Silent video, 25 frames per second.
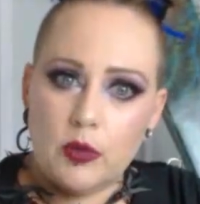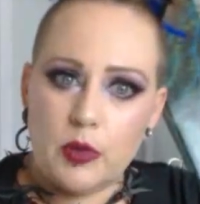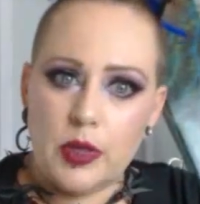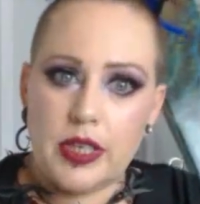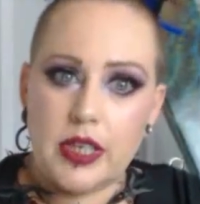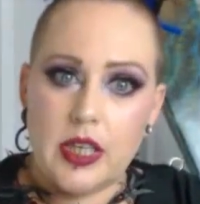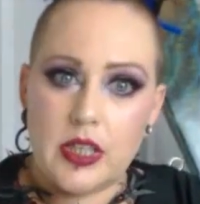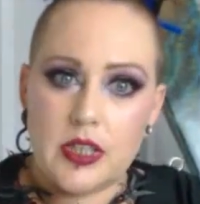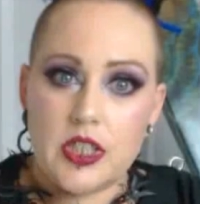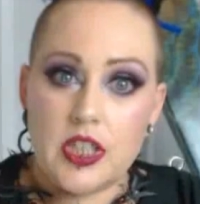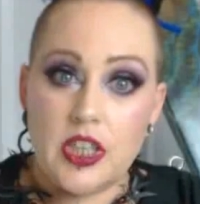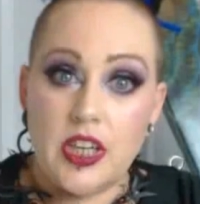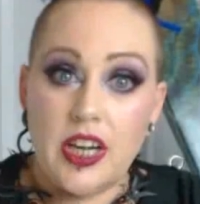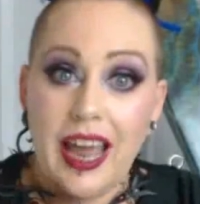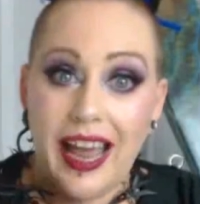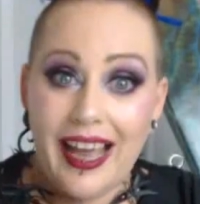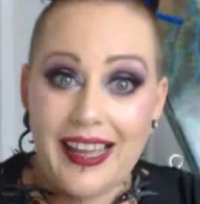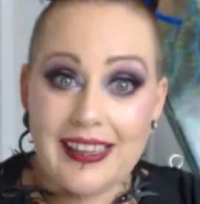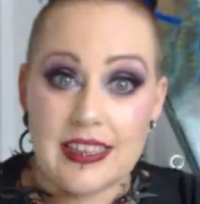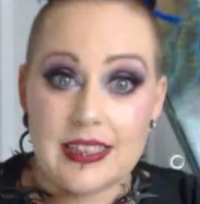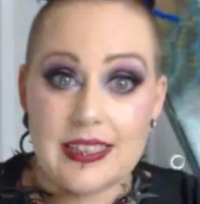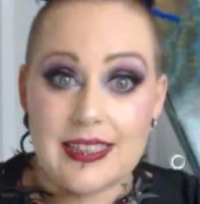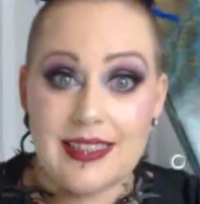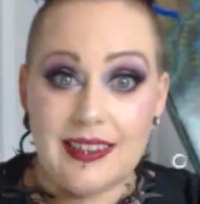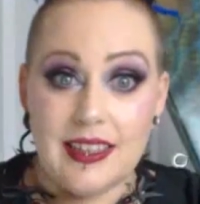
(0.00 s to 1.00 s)
reduction
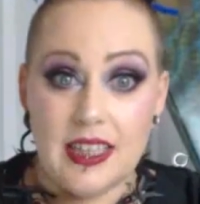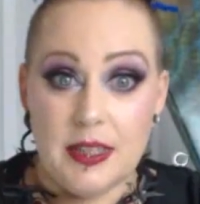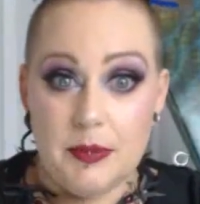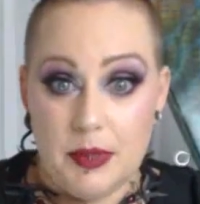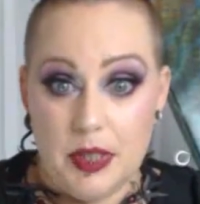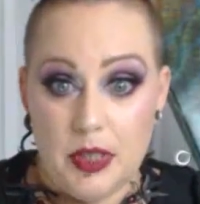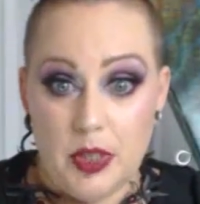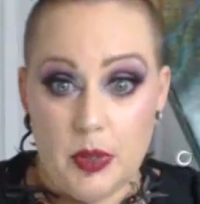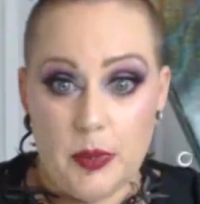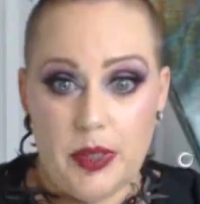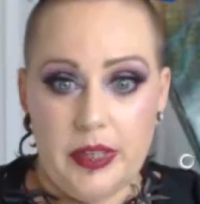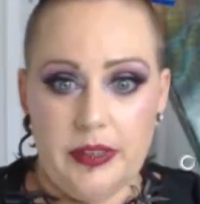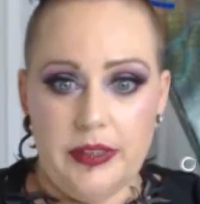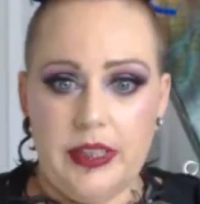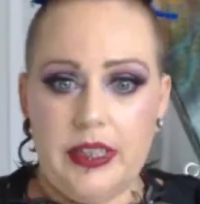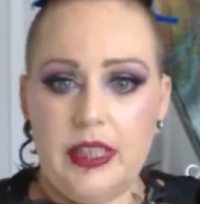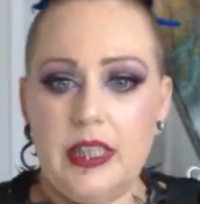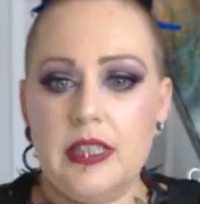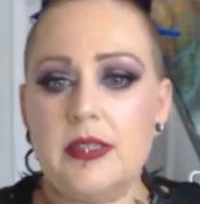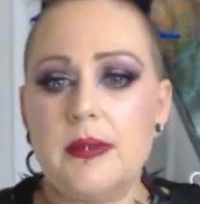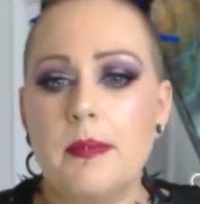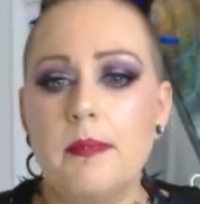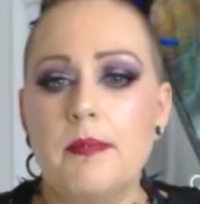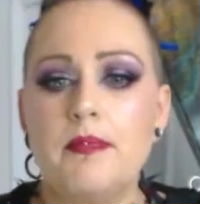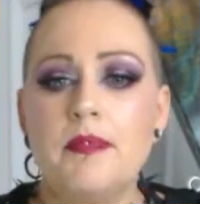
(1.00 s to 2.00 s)
at the time that you're wearing
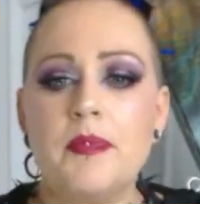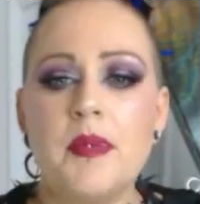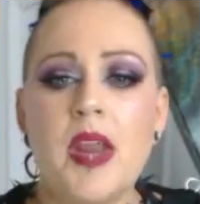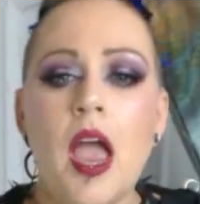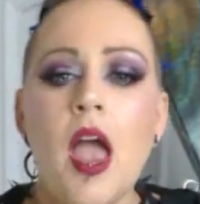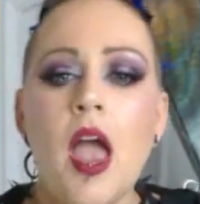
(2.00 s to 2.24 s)
it.